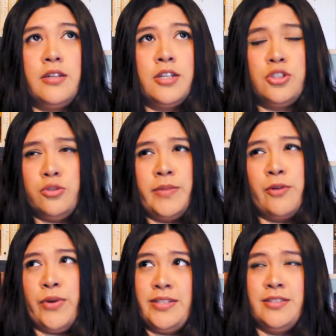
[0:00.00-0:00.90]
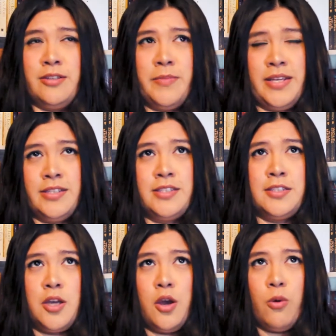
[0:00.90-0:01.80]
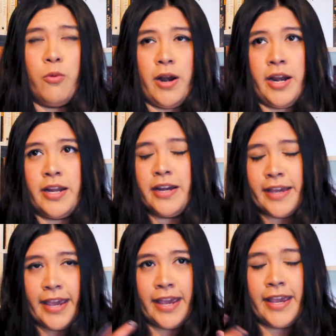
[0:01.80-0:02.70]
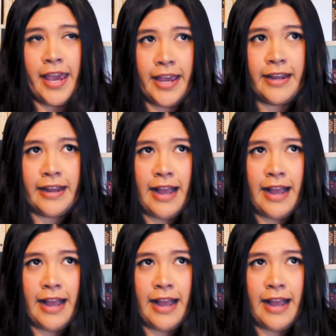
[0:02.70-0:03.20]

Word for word: assume that racism is wearing a KKK